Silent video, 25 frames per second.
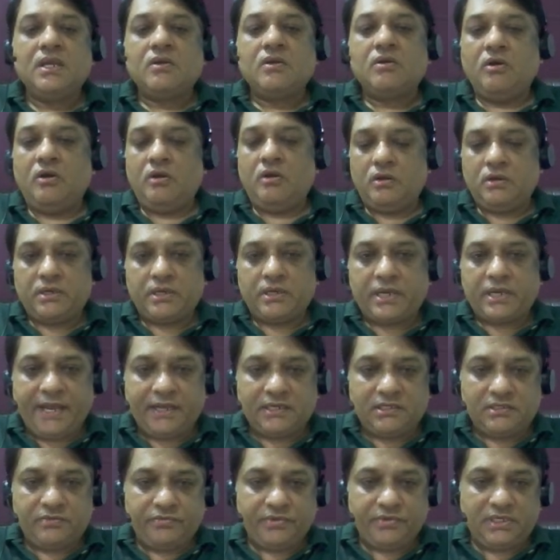or
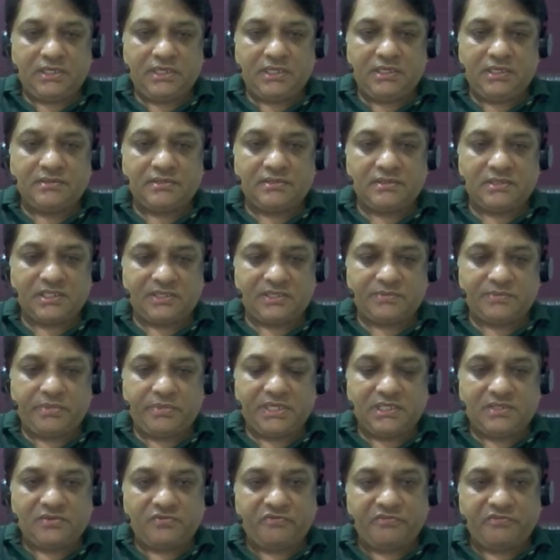activities
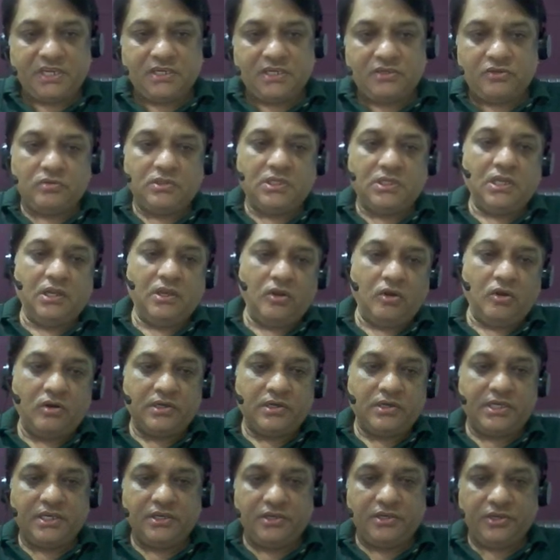specific to the
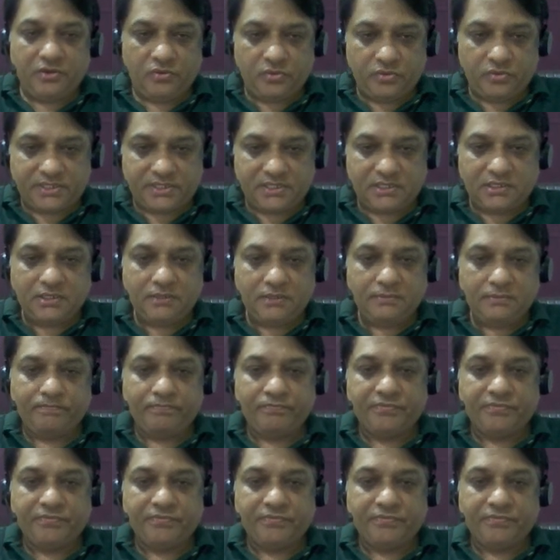logged in user,